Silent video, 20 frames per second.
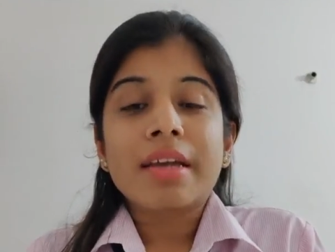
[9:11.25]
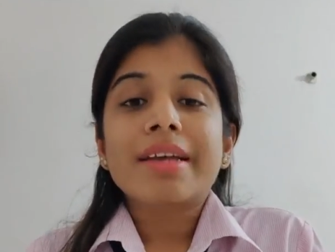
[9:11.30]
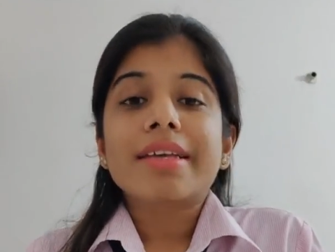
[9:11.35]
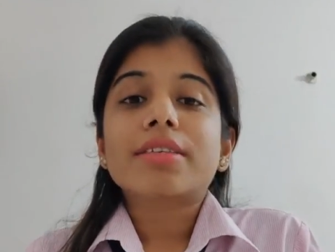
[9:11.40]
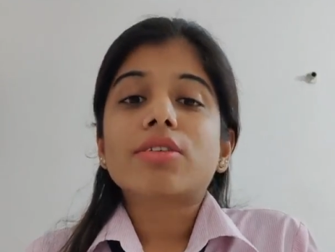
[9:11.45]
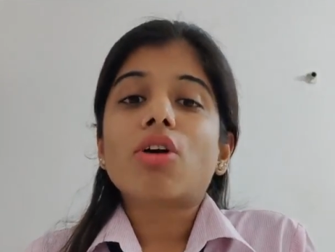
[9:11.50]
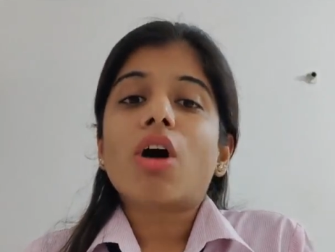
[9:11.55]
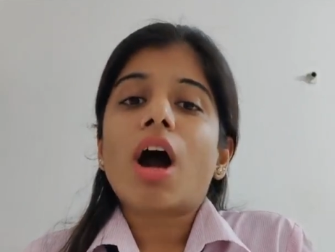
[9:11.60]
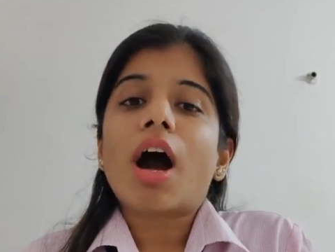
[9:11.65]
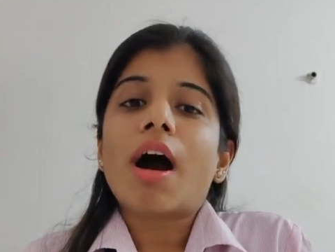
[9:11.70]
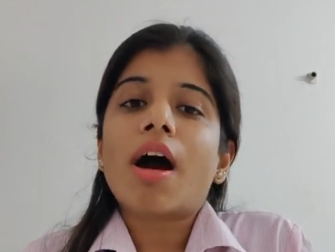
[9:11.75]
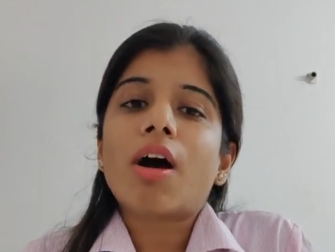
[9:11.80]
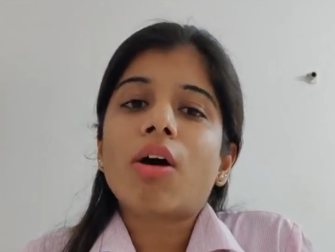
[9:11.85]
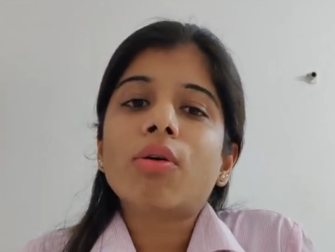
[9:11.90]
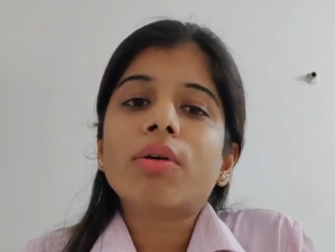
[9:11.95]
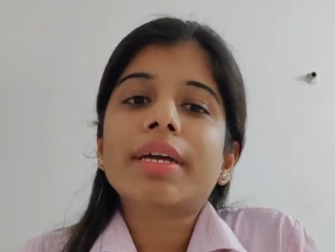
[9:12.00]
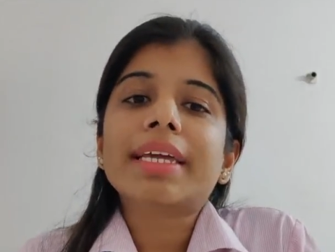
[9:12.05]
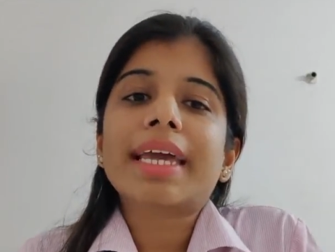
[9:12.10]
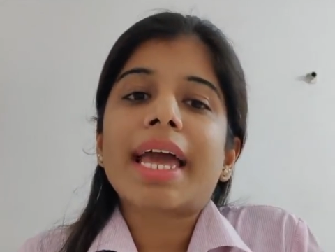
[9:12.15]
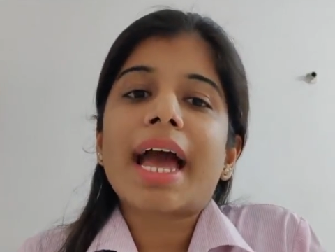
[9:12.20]
So
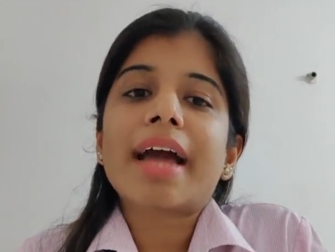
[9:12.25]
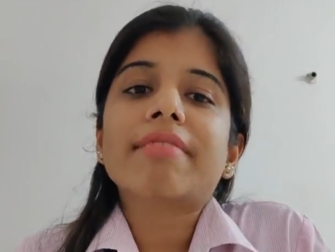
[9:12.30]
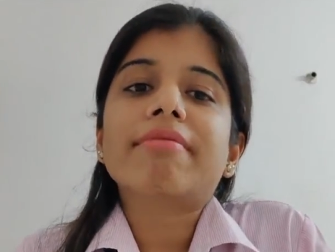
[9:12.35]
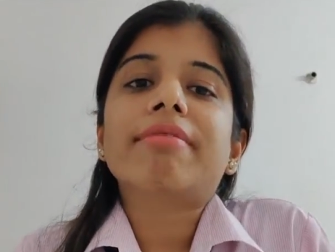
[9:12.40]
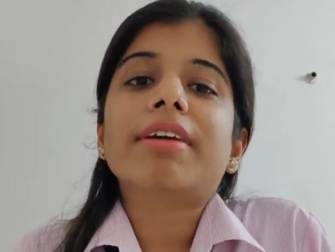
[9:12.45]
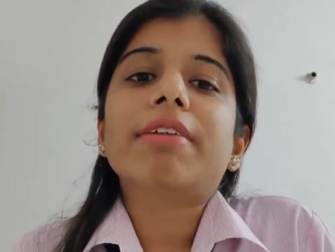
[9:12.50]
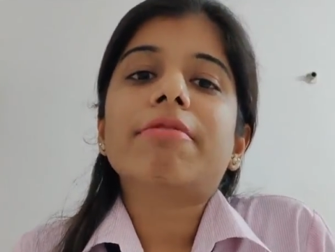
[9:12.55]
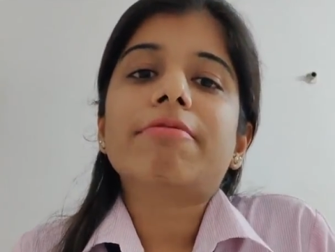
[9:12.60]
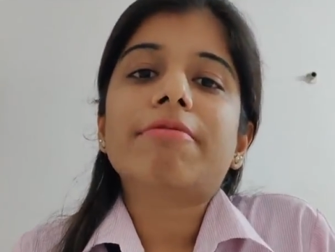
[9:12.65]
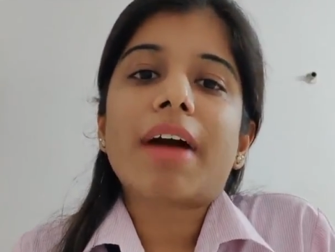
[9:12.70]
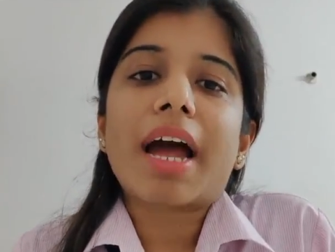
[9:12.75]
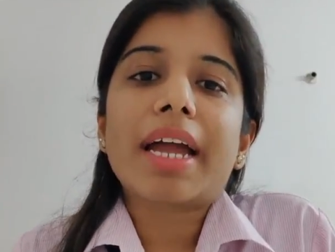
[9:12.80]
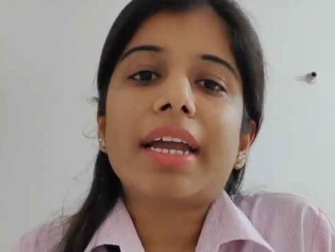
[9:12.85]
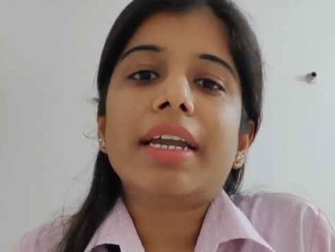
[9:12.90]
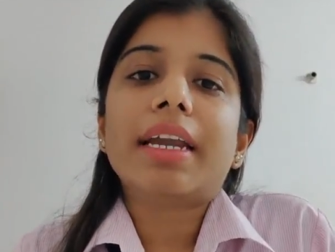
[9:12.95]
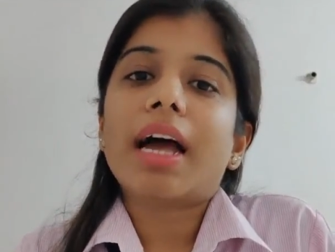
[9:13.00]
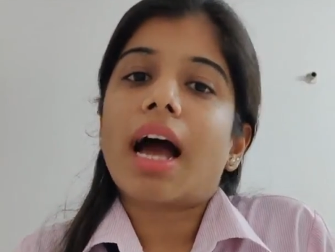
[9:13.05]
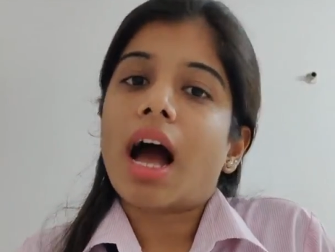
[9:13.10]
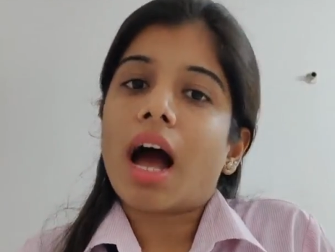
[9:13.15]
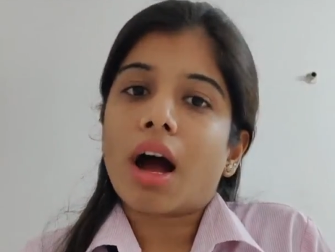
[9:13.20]
how can we
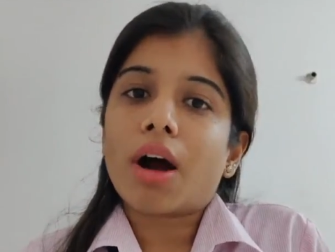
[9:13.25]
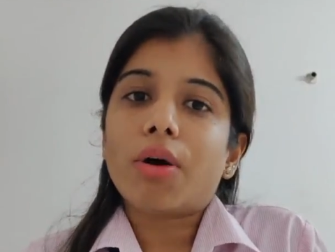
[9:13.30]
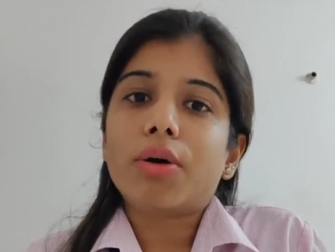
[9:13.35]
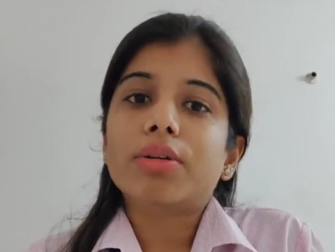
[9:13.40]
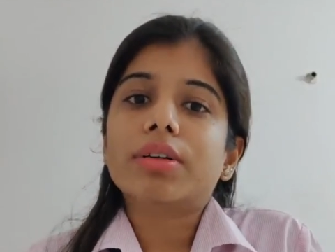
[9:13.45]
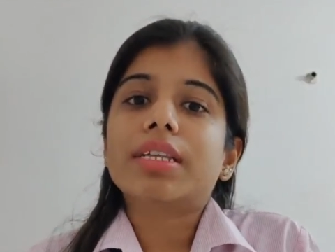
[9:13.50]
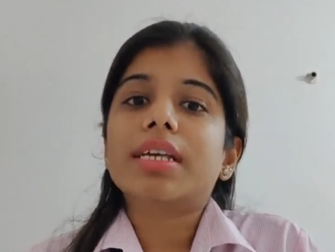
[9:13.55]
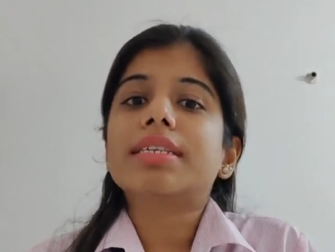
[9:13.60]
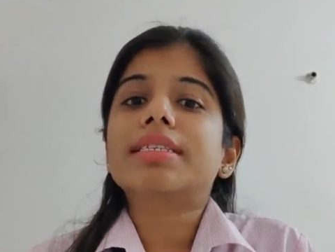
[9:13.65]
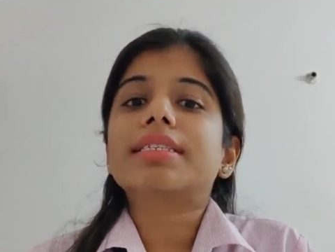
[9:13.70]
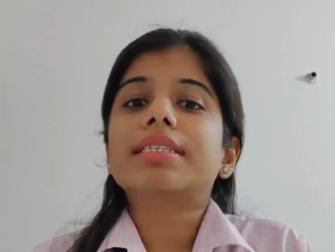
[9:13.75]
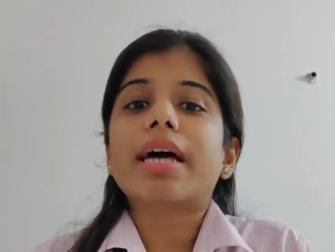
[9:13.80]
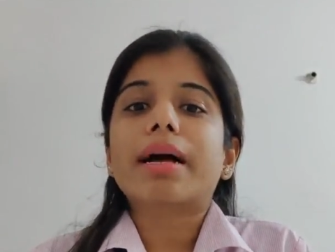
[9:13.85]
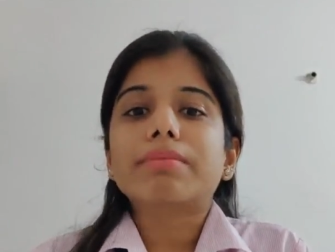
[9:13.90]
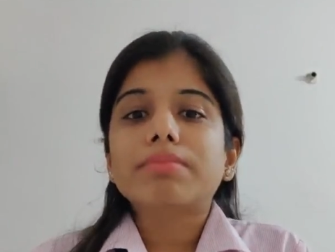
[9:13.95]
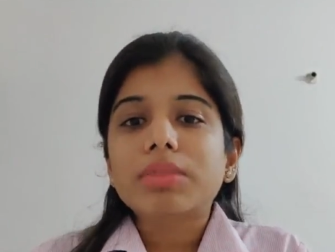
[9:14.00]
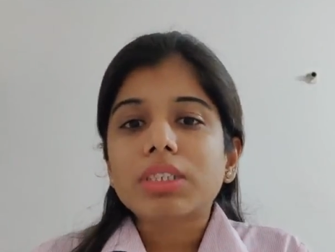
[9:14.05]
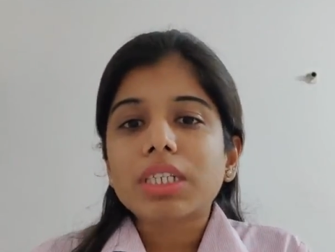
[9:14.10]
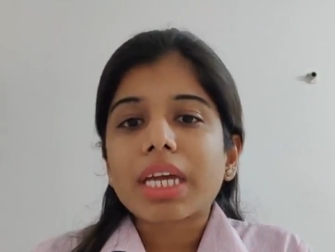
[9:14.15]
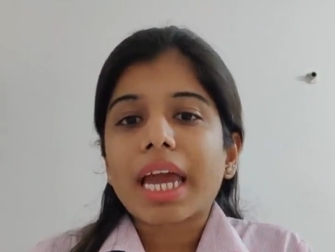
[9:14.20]
find out the
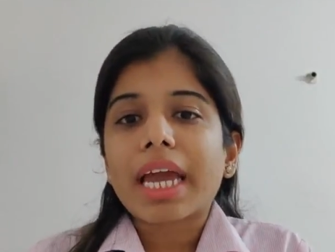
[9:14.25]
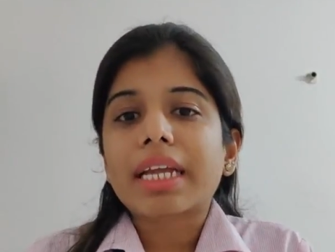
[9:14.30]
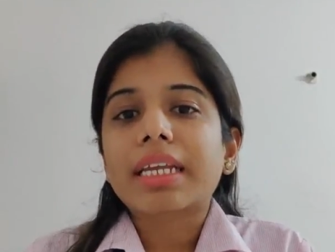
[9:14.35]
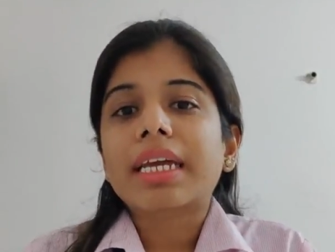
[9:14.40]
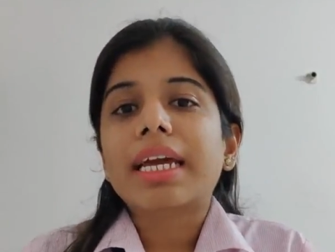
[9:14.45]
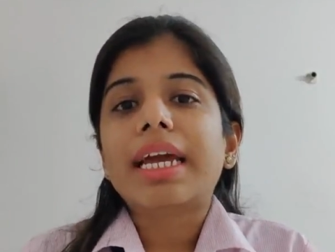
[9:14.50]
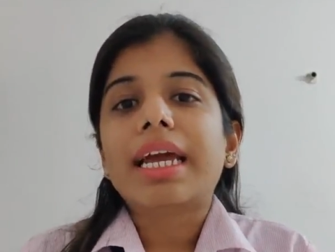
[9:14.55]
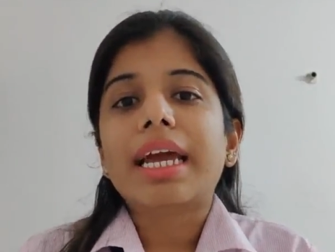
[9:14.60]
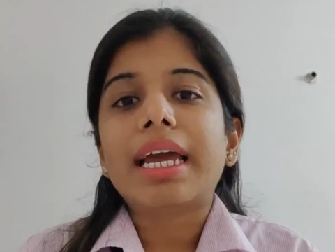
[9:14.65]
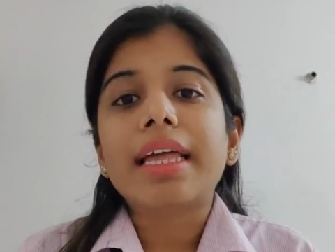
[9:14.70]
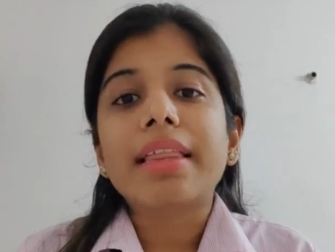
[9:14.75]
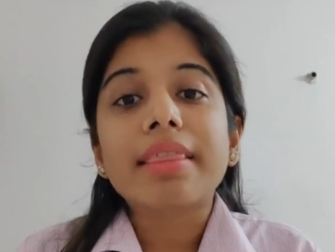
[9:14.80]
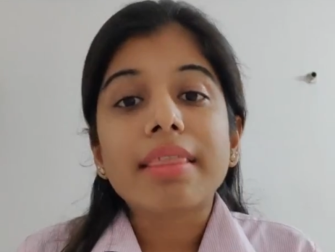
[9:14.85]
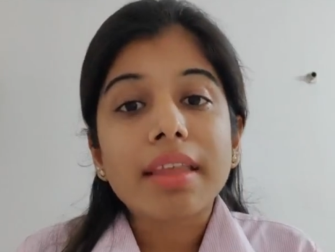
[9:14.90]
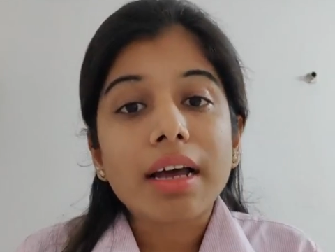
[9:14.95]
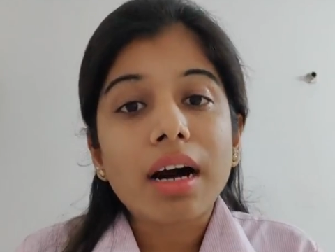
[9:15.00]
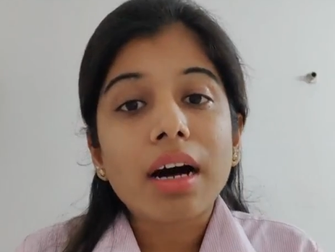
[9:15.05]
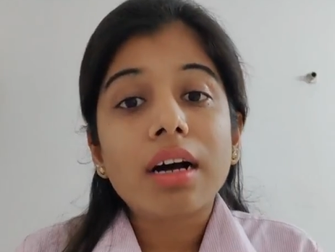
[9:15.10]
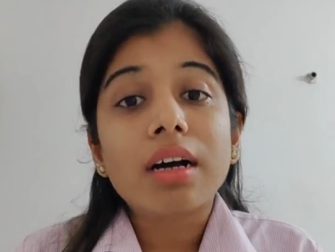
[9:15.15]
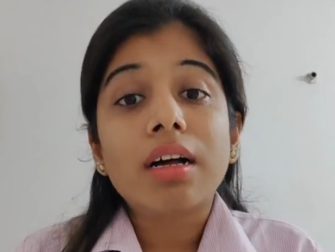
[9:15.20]
subject in
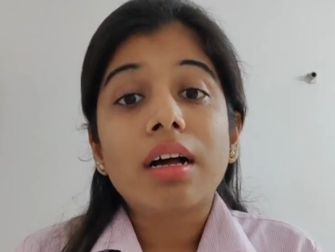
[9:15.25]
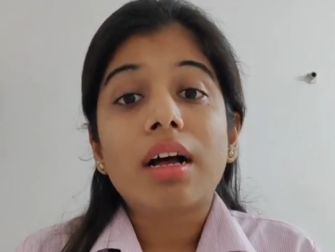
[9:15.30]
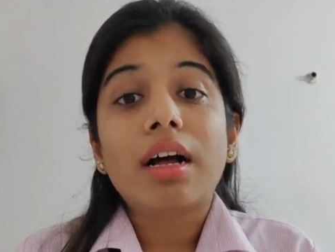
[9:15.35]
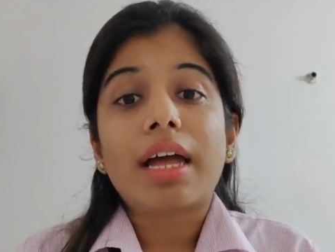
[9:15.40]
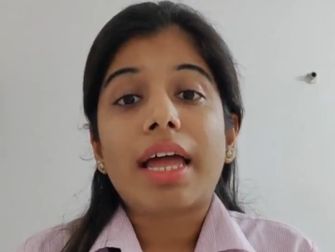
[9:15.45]
the